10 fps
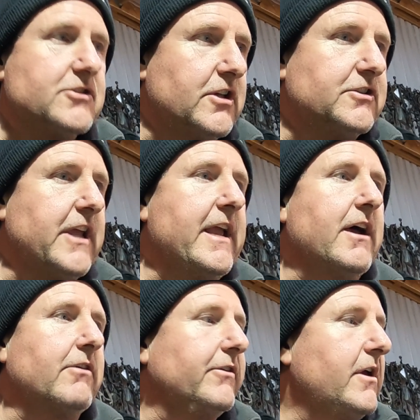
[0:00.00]
sit
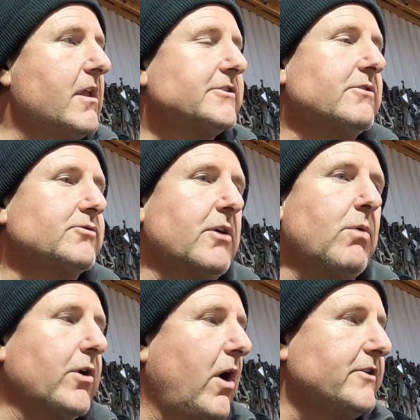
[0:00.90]
down. See, so
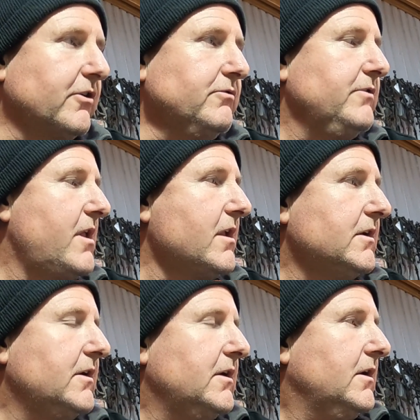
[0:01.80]
what I do
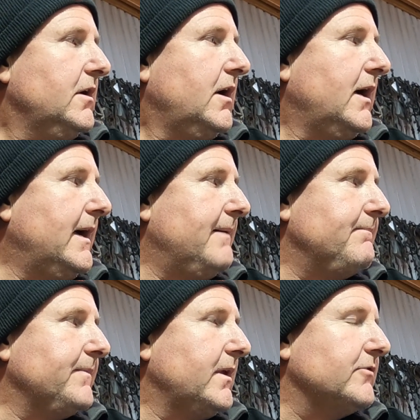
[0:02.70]

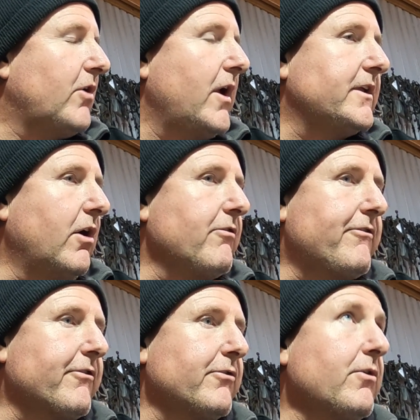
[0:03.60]
is I go
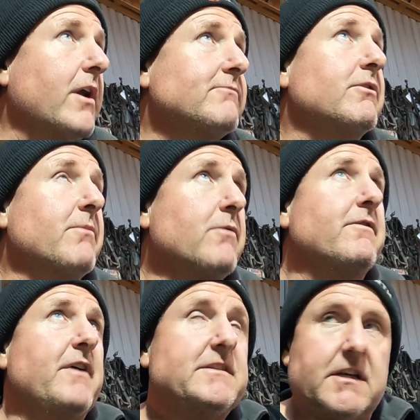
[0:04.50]
through, I remove
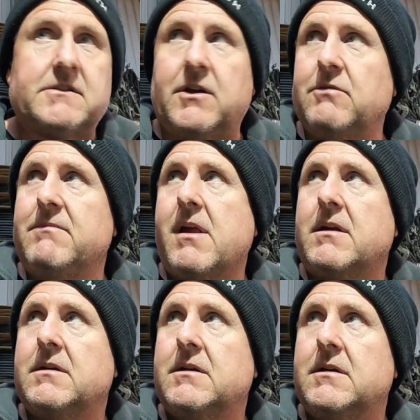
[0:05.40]
the V6 loom.
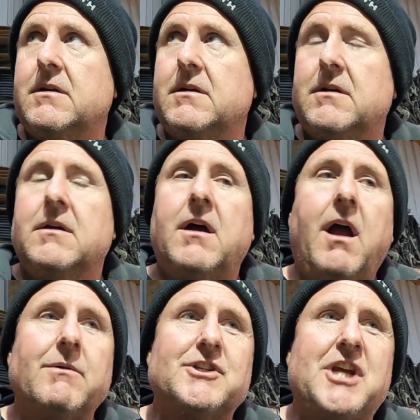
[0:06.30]

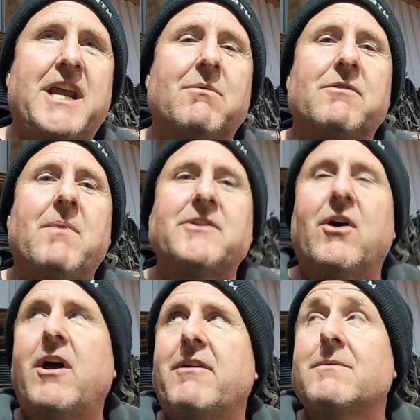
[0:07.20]
I would check it with my
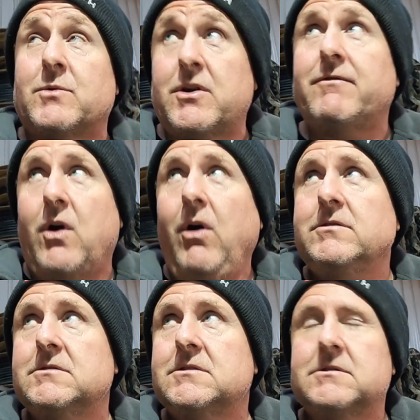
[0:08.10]
diagrams, which I've
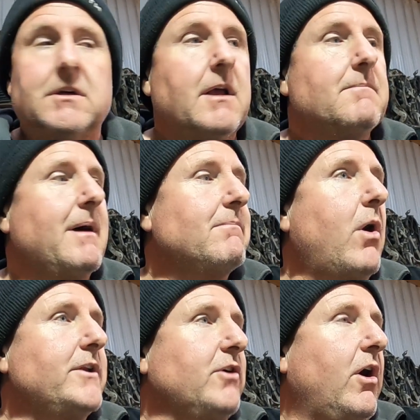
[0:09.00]
got, but
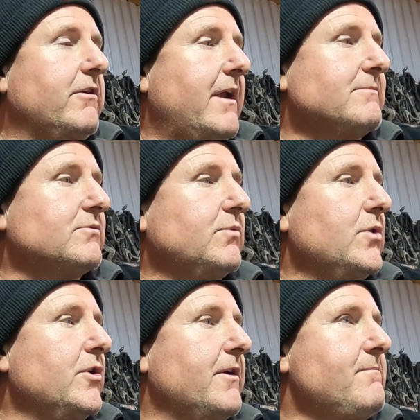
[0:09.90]
my diagrams
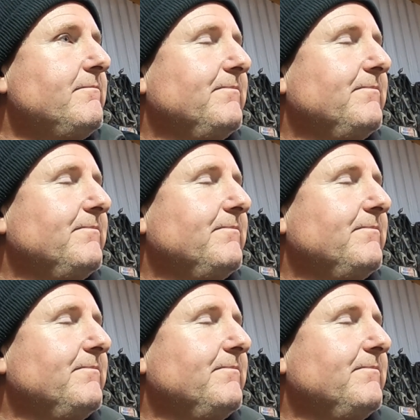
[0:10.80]
were,